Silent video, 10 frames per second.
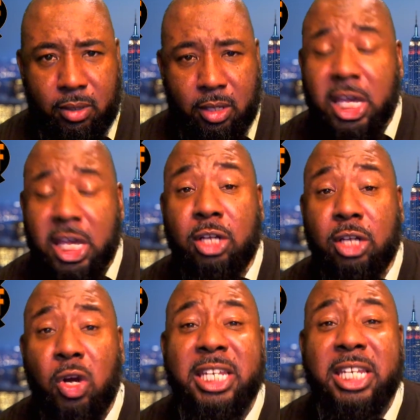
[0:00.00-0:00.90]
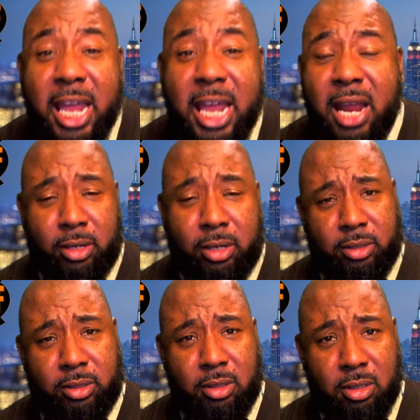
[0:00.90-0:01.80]
King of Jordan,
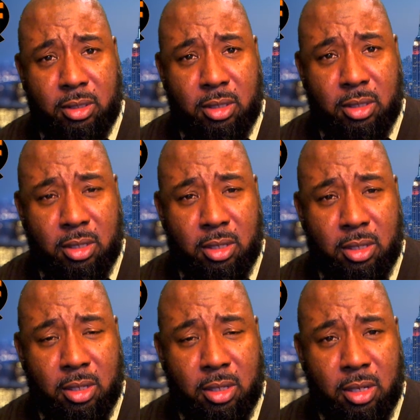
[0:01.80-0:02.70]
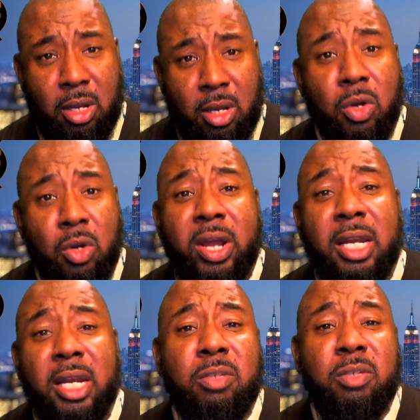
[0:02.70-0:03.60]
years. Queen
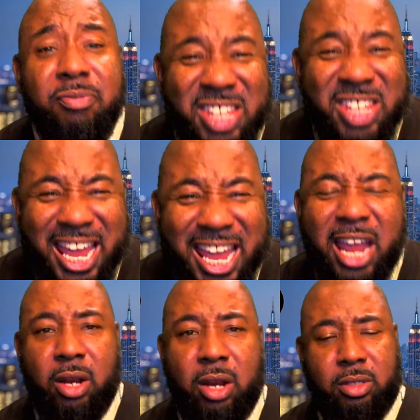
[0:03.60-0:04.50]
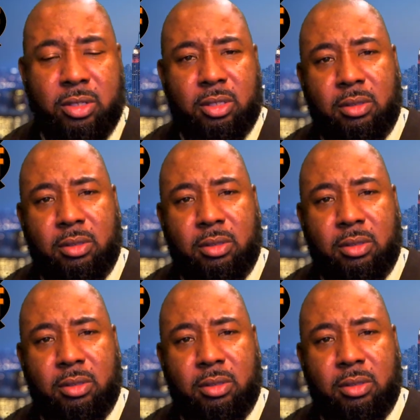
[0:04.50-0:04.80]
Elizabeth, years.